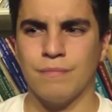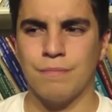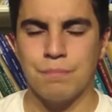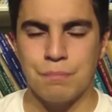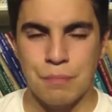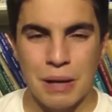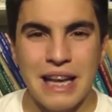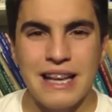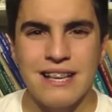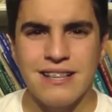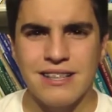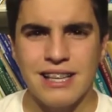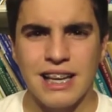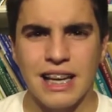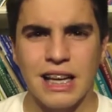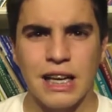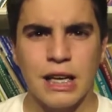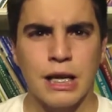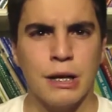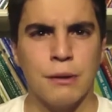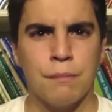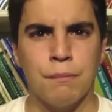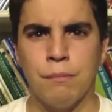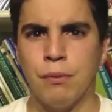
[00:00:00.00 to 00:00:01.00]

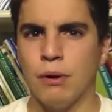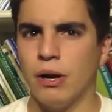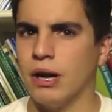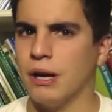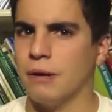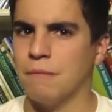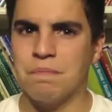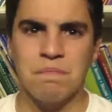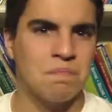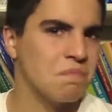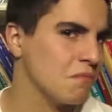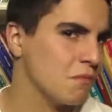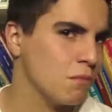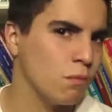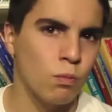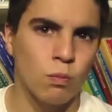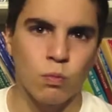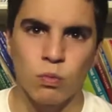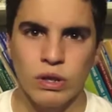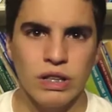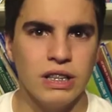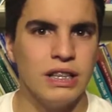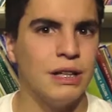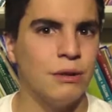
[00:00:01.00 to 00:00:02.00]
basic, but
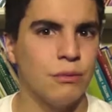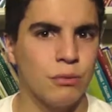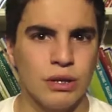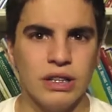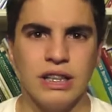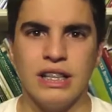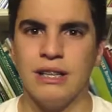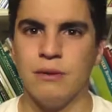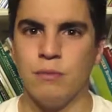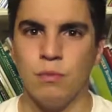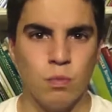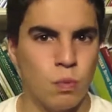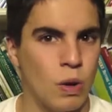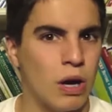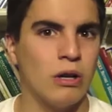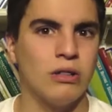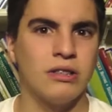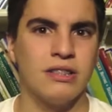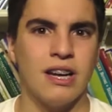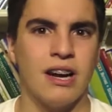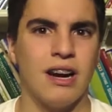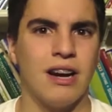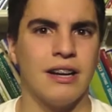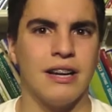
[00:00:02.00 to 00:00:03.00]
really, really well
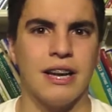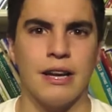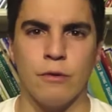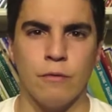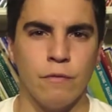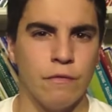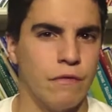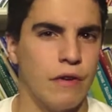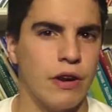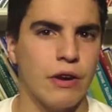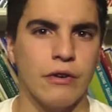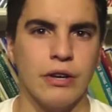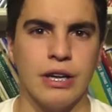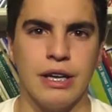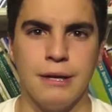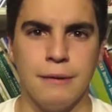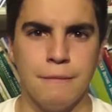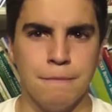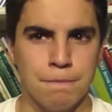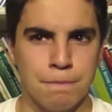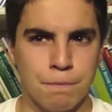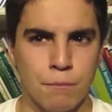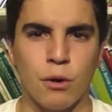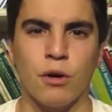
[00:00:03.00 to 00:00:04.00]
done and very
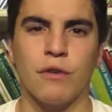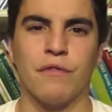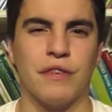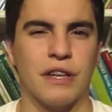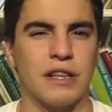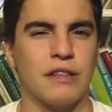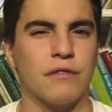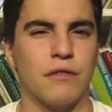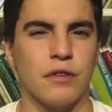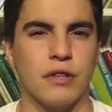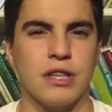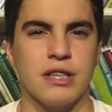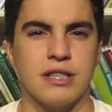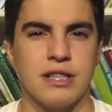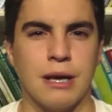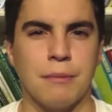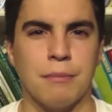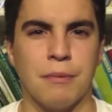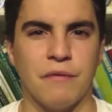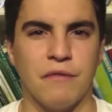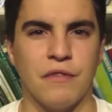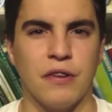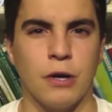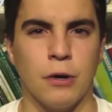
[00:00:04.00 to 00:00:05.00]
perfect for the
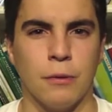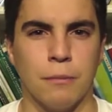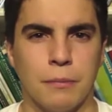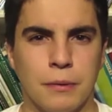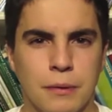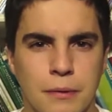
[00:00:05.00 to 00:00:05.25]
type of film.